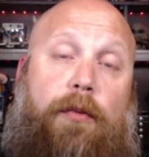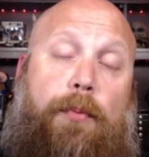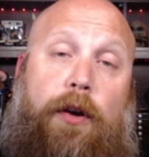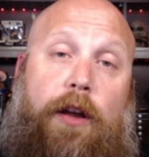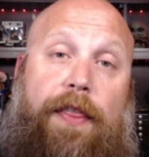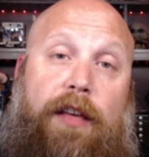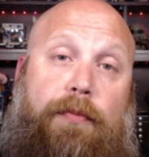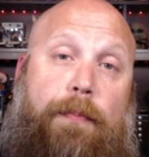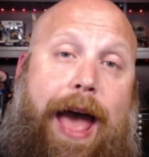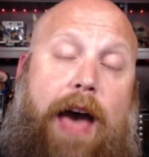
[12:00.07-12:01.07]
who put it on
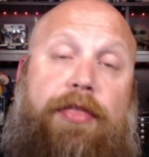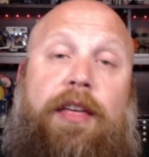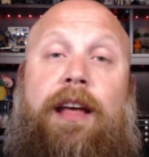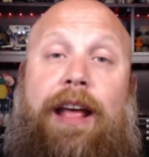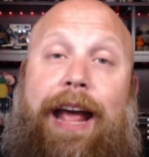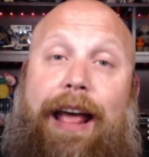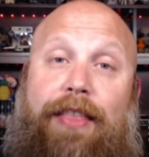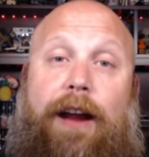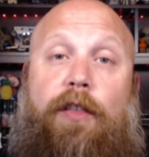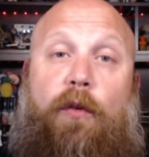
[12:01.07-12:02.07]
this path,
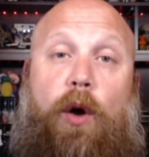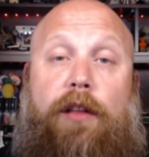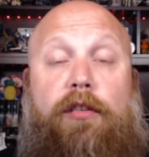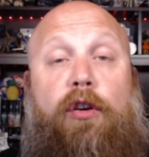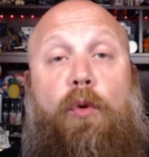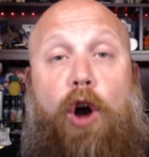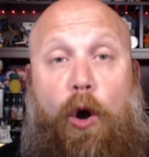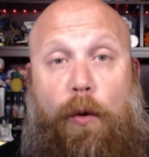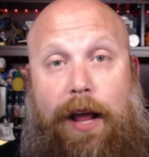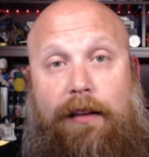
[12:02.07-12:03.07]
and they are the ones who
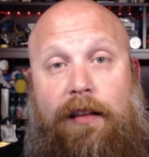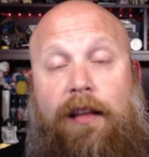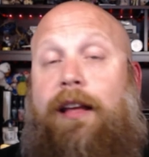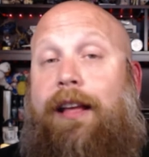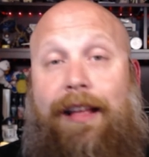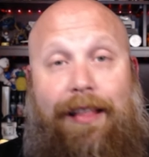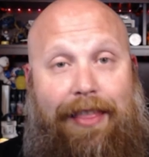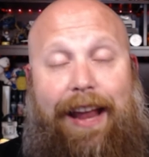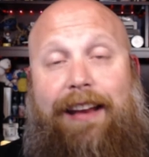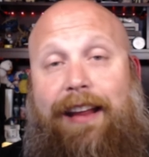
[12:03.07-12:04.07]
own it.
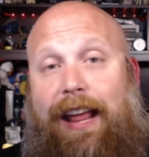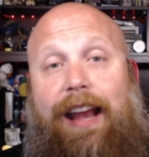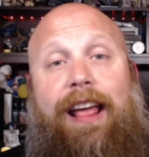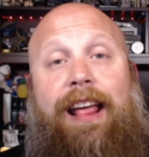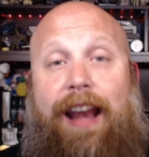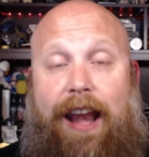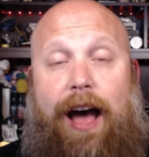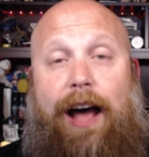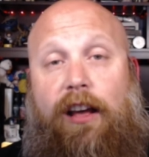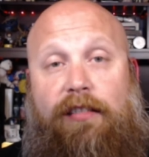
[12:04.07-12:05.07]
They did it,
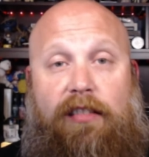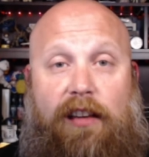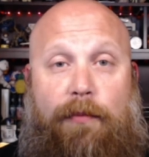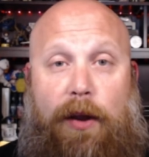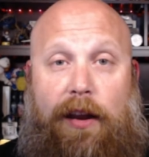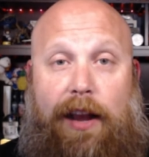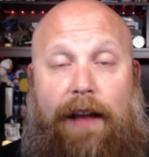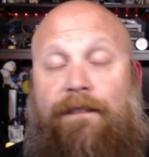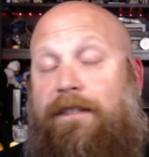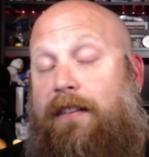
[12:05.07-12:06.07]
not us, the
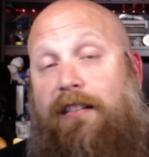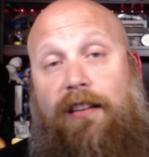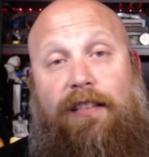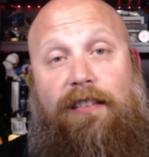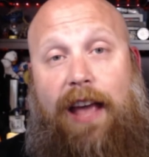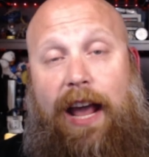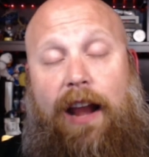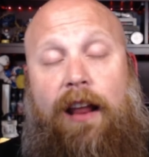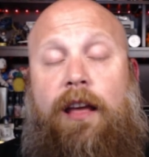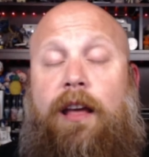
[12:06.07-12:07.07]
community. Just
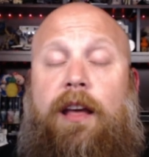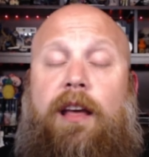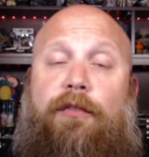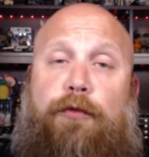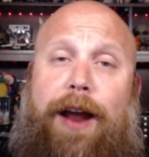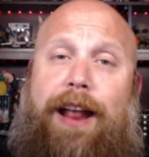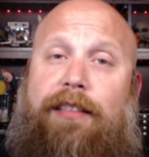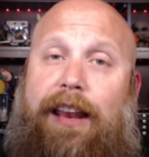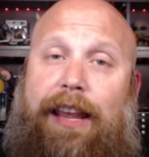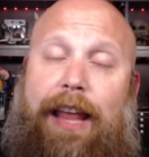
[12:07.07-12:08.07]
saying.
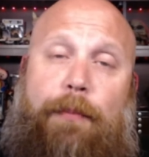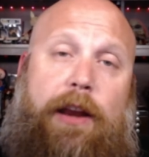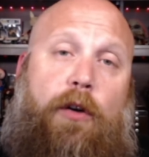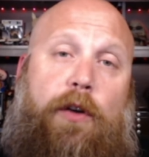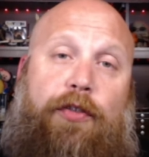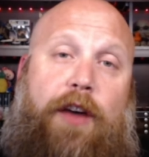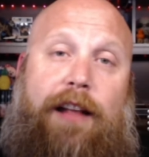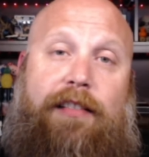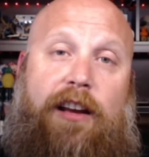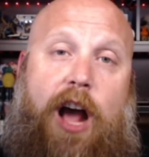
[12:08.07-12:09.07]
Friends, let me know your
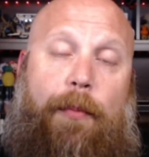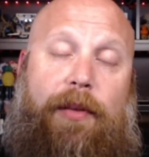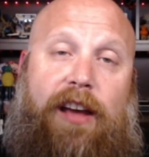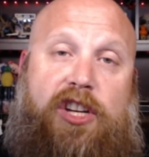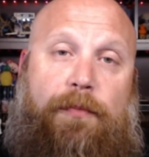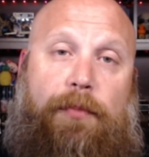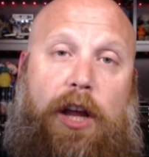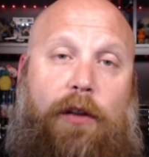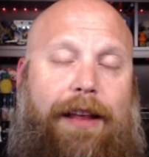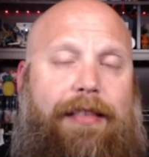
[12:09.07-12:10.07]
thoughts in the comment section
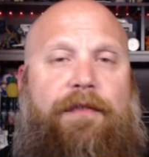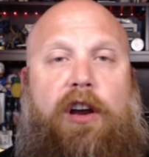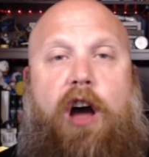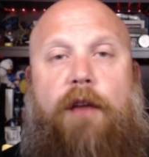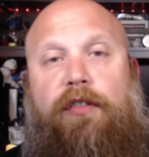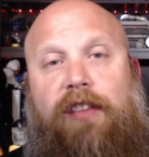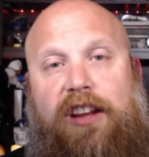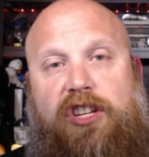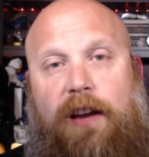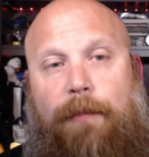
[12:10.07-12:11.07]
below. Let's have a
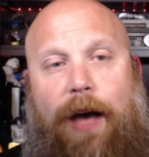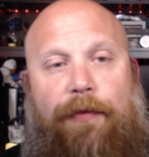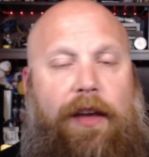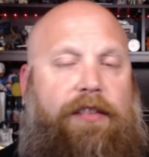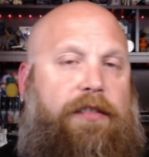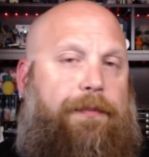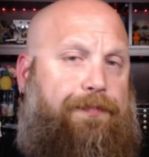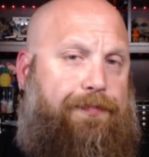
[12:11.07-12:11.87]
conversation about this.